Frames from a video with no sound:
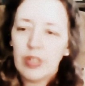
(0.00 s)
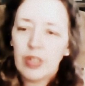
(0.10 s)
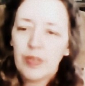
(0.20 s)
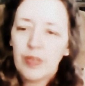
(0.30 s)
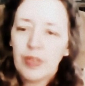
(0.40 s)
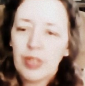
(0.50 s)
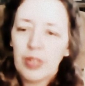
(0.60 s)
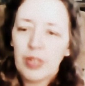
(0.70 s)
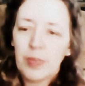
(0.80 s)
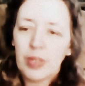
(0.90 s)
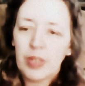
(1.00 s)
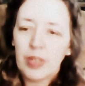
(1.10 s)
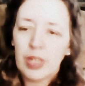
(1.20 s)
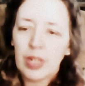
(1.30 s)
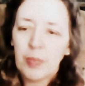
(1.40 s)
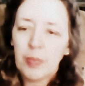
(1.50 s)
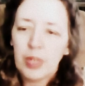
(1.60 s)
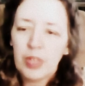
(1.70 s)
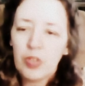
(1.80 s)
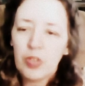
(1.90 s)
I have to think about that. I
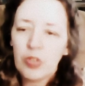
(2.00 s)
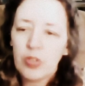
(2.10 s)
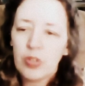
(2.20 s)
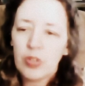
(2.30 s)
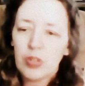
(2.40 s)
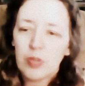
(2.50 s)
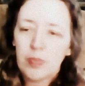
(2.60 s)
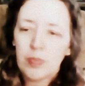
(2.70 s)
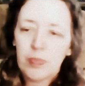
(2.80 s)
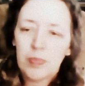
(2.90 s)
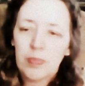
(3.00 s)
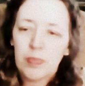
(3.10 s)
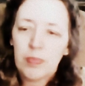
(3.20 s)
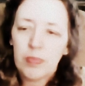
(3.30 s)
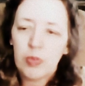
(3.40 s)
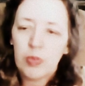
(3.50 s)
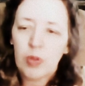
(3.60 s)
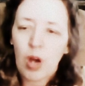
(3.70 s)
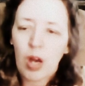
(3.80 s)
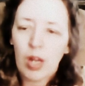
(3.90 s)
might just
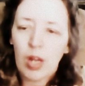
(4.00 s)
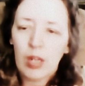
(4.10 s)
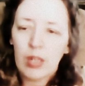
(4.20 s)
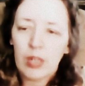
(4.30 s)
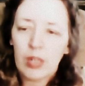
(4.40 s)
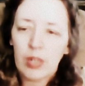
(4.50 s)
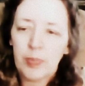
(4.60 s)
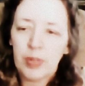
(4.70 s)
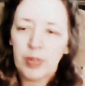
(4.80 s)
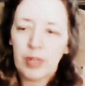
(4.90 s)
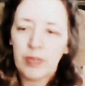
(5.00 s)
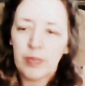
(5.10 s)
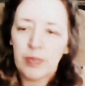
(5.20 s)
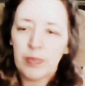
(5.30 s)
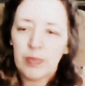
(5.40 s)
draw a couple of them